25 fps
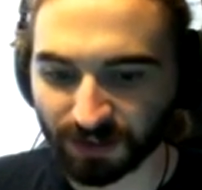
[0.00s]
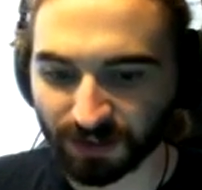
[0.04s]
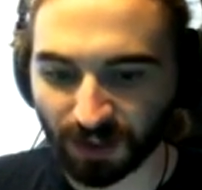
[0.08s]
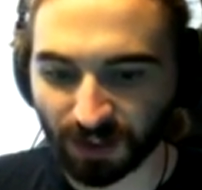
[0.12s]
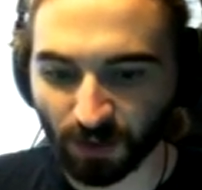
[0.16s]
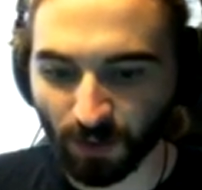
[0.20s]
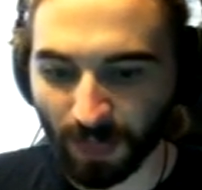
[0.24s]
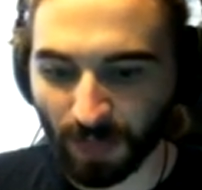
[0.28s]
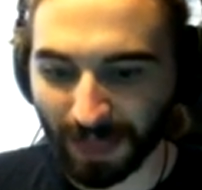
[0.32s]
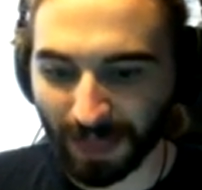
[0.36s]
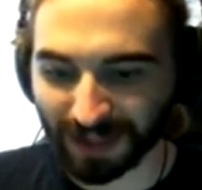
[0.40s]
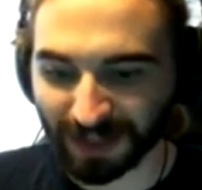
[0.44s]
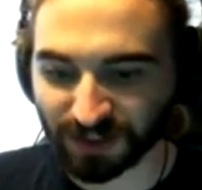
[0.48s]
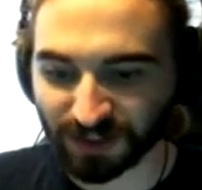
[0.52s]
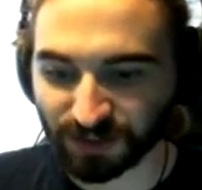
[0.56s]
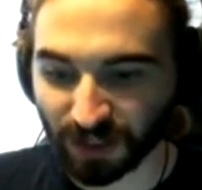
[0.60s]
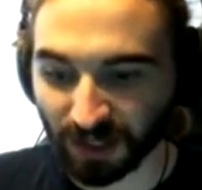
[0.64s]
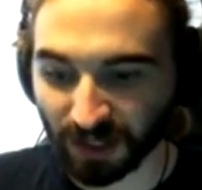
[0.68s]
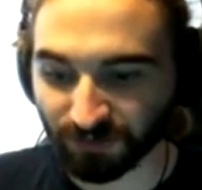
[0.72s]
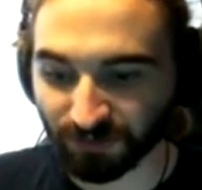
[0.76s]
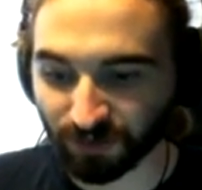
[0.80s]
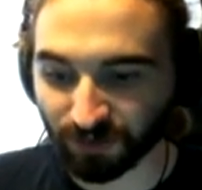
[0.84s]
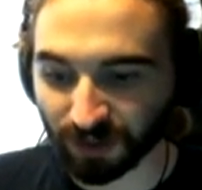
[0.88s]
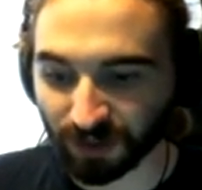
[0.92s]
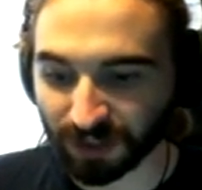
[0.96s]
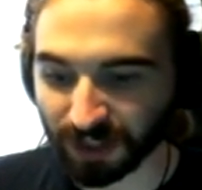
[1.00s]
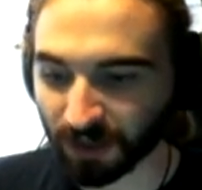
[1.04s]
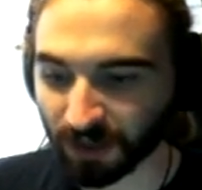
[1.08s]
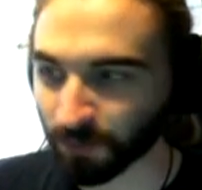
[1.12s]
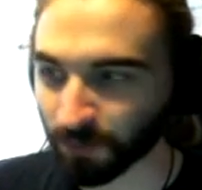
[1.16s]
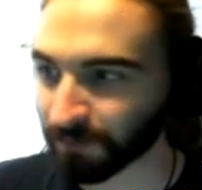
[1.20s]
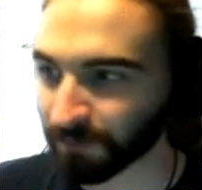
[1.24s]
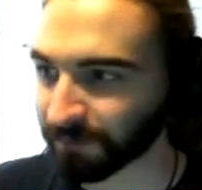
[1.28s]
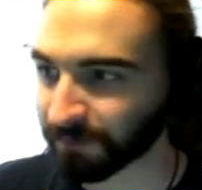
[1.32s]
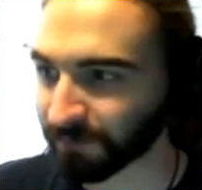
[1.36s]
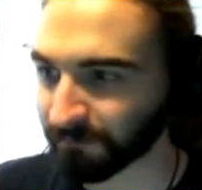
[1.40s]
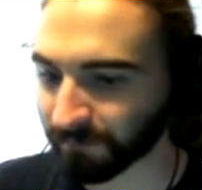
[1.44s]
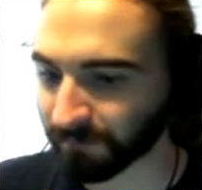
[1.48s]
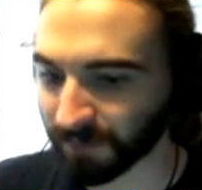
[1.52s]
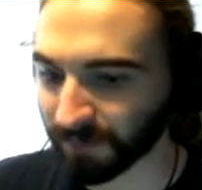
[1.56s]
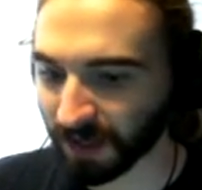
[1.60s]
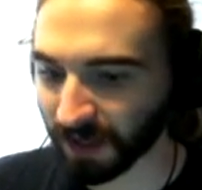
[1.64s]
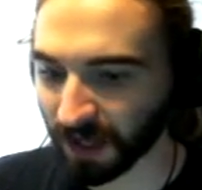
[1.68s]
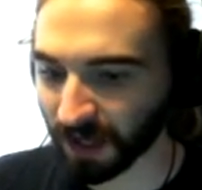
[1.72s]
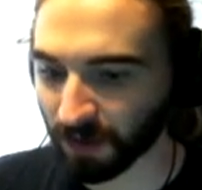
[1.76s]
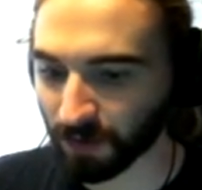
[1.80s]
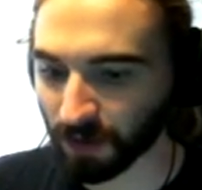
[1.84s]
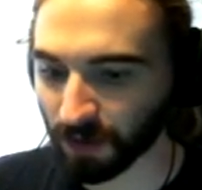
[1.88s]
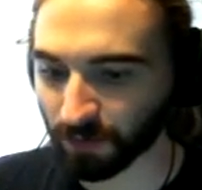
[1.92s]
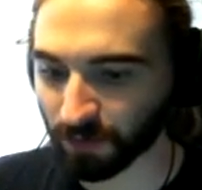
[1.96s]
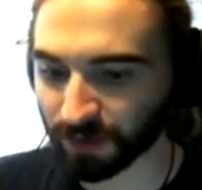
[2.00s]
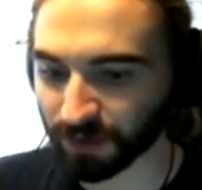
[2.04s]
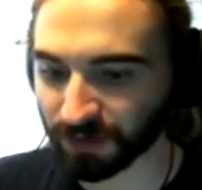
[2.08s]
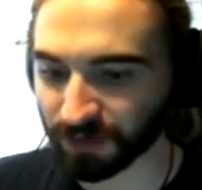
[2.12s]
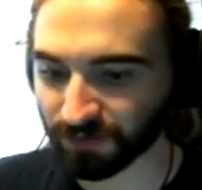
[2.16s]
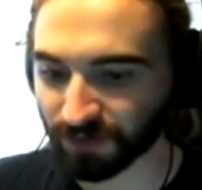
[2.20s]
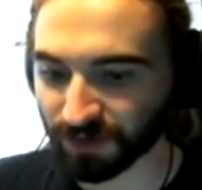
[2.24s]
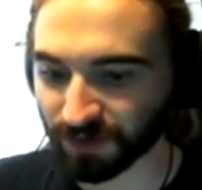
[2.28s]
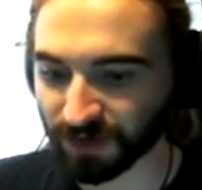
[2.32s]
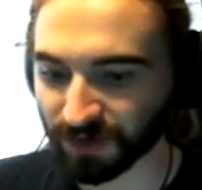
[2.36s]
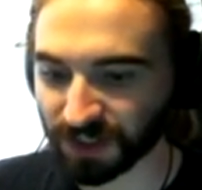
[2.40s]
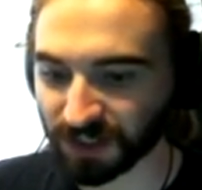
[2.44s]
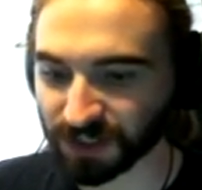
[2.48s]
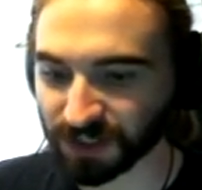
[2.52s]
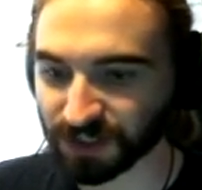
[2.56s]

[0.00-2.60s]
you know, that's life right now. How are we for